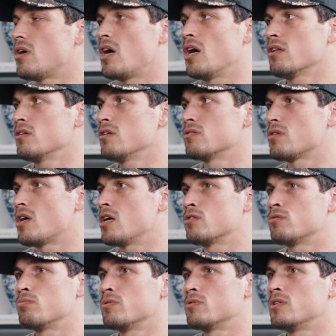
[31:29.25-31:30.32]
I think it's
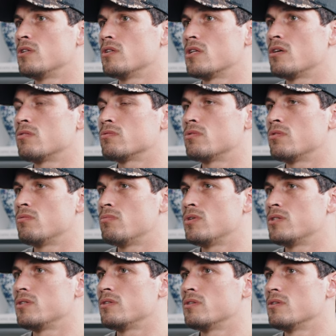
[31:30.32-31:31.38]
hundred percent down to the
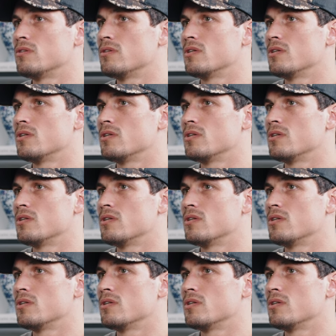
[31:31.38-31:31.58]
mission.